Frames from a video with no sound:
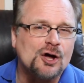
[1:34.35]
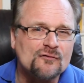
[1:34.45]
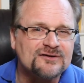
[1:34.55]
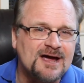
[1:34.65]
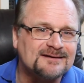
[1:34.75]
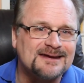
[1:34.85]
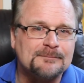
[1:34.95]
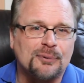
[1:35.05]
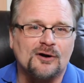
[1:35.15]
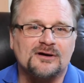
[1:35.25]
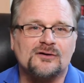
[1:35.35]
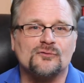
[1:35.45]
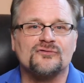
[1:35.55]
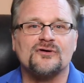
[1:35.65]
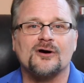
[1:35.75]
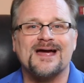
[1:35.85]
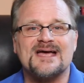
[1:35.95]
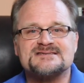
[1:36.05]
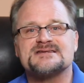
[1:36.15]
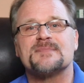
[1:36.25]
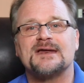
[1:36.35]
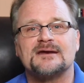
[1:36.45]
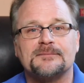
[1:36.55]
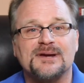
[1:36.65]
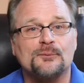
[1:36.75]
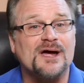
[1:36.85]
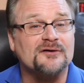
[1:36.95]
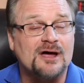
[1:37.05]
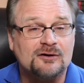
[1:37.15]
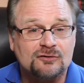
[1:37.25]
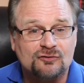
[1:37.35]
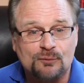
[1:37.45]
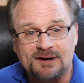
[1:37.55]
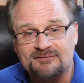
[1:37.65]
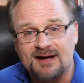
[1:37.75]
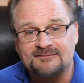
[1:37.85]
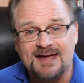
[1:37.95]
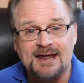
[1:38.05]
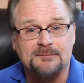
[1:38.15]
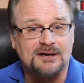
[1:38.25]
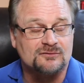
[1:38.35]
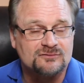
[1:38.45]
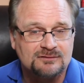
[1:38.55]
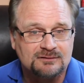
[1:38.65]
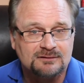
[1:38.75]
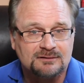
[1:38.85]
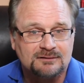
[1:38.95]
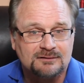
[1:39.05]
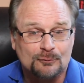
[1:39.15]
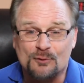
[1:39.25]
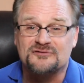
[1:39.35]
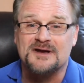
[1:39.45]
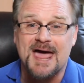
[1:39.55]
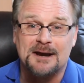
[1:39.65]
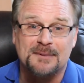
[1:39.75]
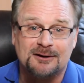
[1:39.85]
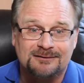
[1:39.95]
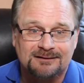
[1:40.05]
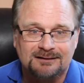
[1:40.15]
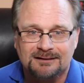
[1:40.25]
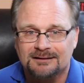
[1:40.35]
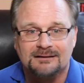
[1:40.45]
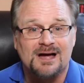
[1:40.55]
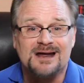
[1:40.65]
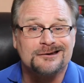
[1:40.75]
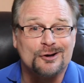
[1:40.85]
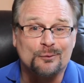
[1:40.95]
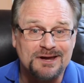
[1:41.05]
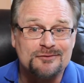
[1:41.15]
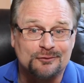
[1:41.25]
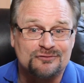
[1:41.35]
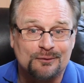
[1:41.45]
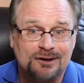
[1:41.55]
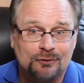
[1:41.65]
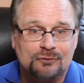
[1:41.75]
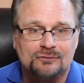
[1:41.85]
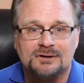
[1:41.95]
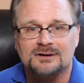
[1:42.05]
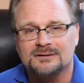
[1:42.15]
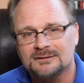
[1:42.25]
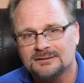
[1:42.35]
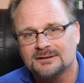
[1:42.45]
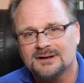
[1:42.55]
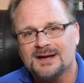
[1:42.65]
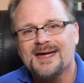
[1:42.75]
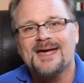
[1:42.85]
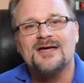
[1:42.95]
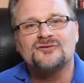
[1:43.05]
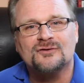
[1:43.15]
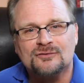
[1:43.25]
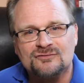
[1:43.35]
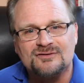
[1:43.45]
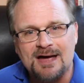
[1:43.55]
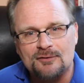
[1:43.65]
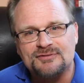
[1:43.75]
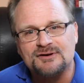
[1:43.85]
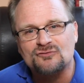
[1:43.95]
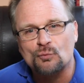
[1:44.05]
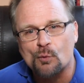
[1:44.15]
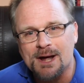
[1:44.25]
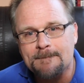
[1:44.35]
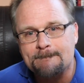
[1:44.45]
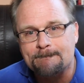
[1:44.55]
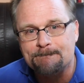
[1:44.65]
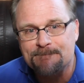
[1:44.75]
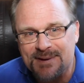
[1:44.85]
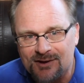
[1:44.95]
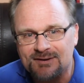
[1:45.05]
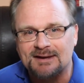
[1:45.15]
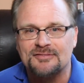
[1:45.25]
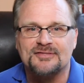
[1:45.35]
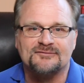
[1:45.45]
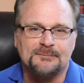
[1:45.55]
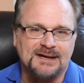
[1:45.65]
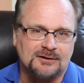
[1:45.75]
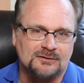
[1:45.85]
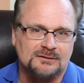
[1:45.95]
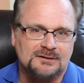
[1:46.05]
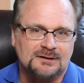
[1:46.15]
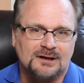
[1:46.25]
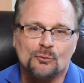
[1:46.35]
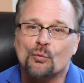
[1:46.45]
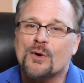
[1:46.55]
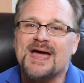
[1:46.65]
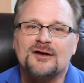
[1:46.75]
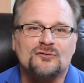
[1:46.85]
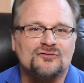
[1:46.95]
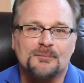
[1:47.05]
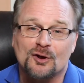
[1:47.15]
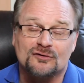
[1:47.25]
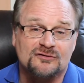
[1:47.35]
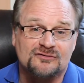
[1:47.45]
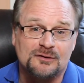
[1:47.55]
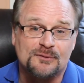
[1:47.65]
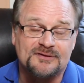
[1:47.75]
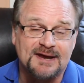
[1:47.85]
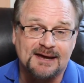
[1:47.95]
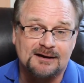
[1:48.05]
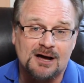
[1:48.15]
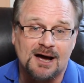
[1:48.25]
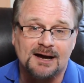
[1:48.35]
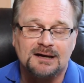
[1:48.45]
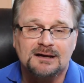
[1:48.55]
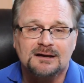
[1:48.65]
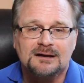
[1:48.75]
COVID-19 particles are estimated to be around 125 nanometers. What's a nanometer? I didn't know either, so I Googled it. It turns out that it's 1/1,000,000th of a meter and way too small to see with the naked eye.